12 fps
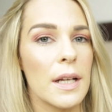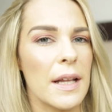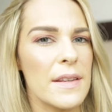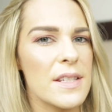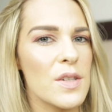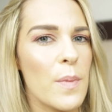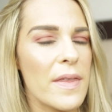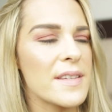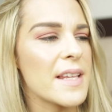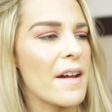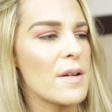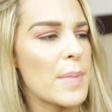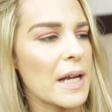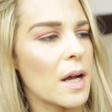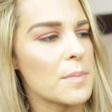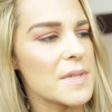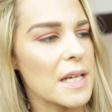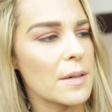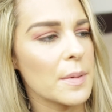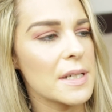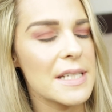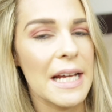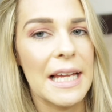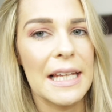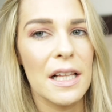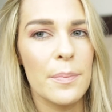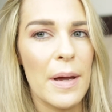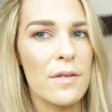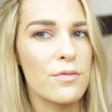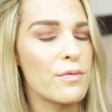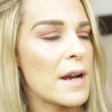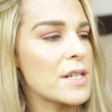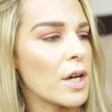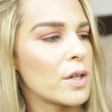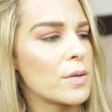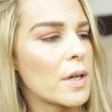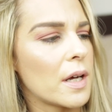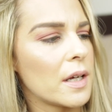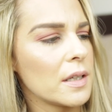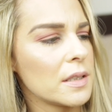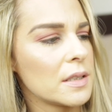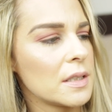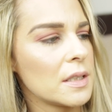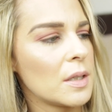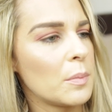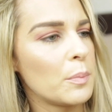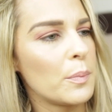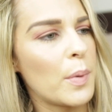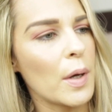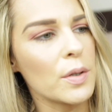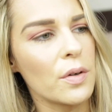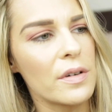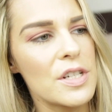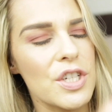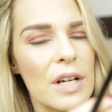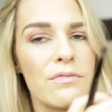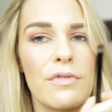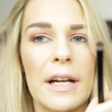And this is where the scary bit comes in. I'm going to take a little bit of red ochre, burnt orange and